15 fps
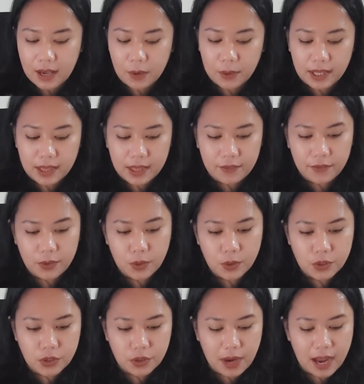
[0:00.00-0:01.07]
Now, in the
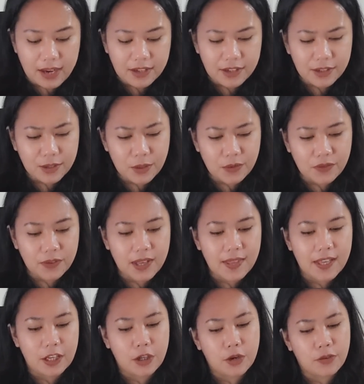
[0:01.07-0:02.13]
future, I just don't
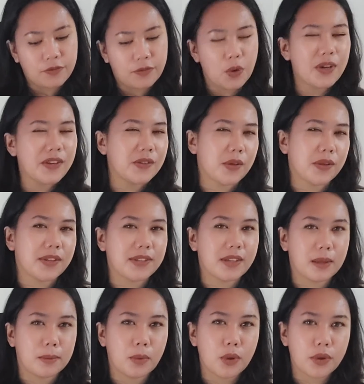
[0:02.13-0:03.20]
feel that you're focused on this
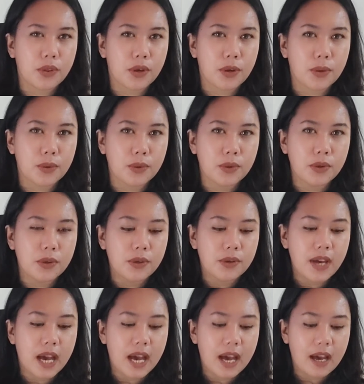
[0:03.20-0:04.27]
anymore, though.
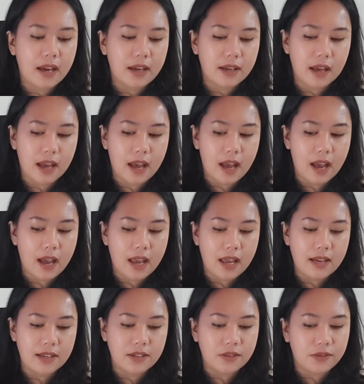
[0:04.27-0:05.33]

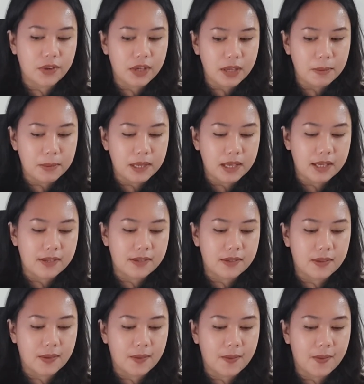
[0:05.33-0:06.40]
And it's funny
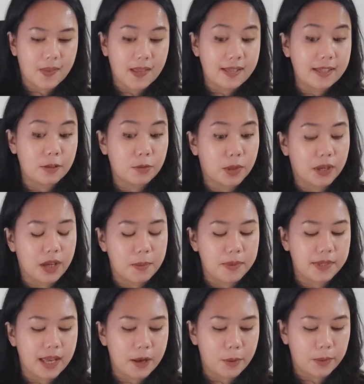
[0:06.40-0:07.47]
because this is what
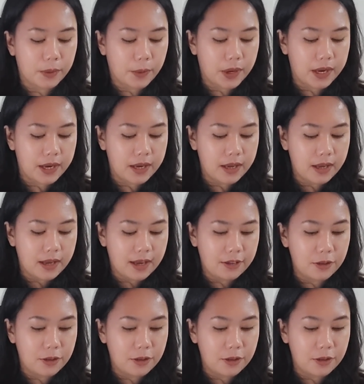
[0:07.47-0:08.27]
comes out, right?